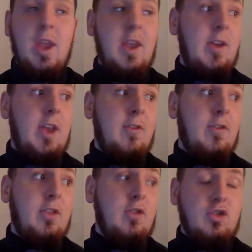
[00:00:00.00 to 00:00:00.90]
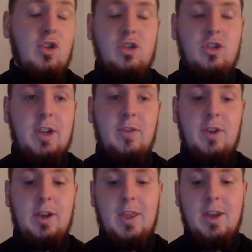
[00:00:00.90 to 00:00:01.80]
if the restrictions are
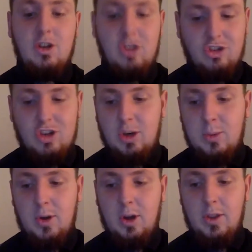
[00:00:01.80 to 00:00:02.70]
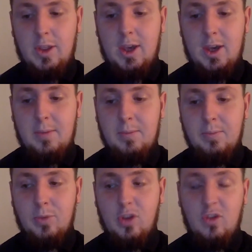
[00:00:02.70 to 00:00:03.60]
lifted at the end of January, like the
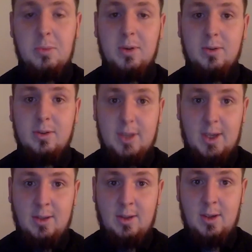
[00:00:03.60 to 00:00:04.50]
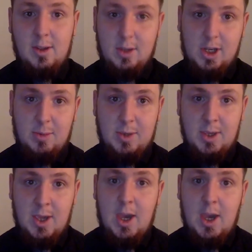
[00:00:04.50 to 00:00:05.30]
government say they're going to be,